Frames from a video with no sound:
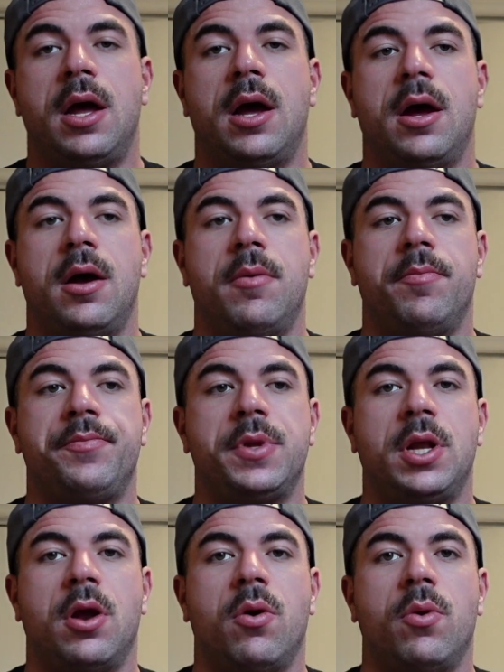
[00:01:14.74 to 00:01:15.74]
Um,
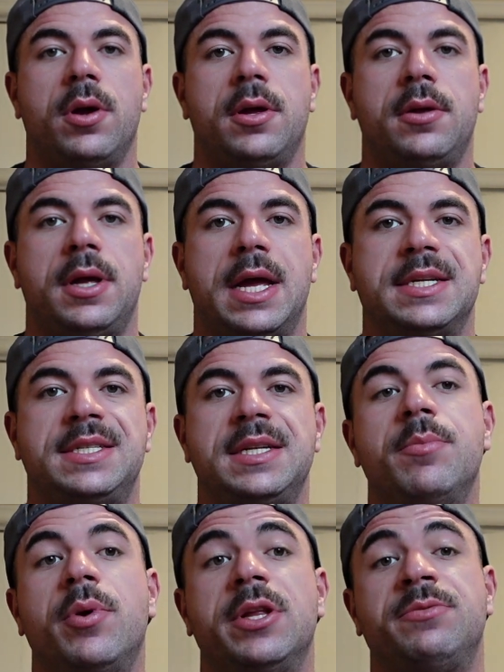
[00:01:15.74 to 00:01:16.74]
you know, as
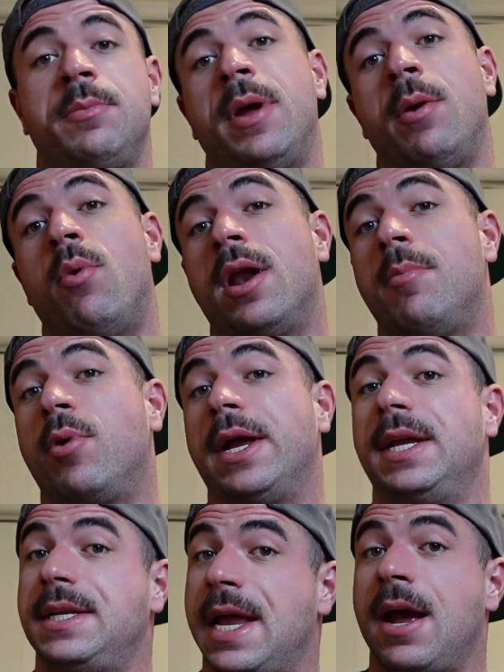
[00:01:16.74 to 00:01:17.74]
simple as we may want to
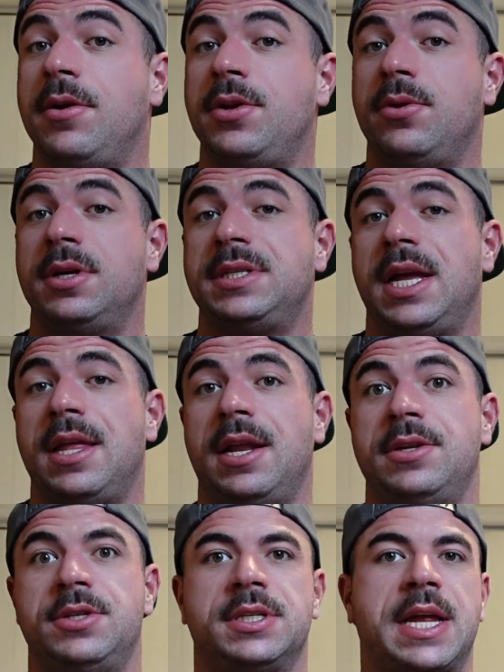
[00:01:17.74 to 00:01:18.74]
break it down to, to say that
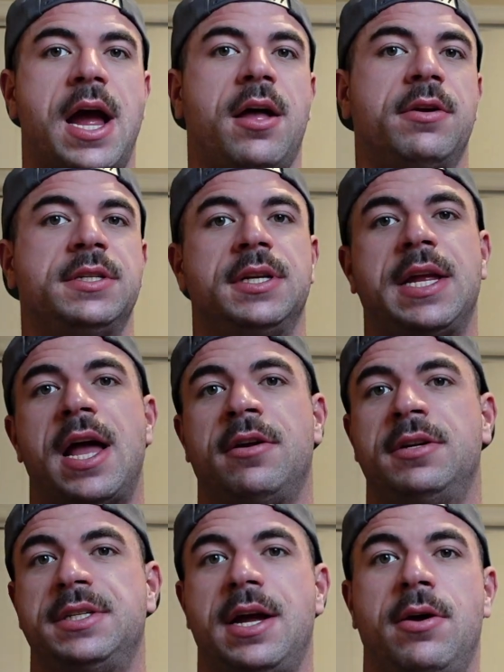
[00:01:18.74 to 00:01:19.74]
it's just calories in,
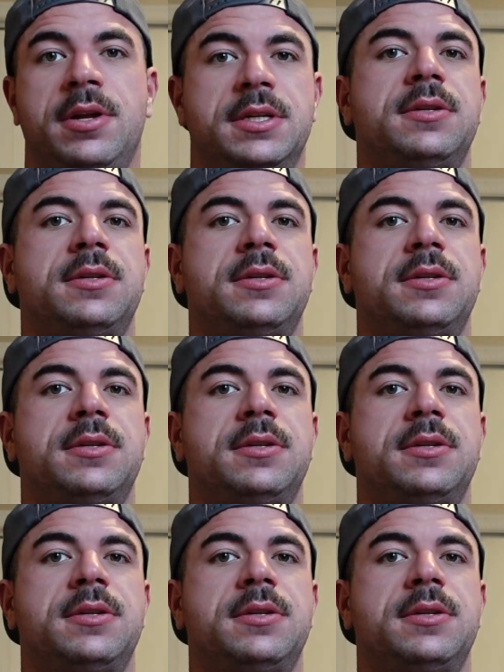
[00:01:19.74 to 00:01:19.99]
calories out.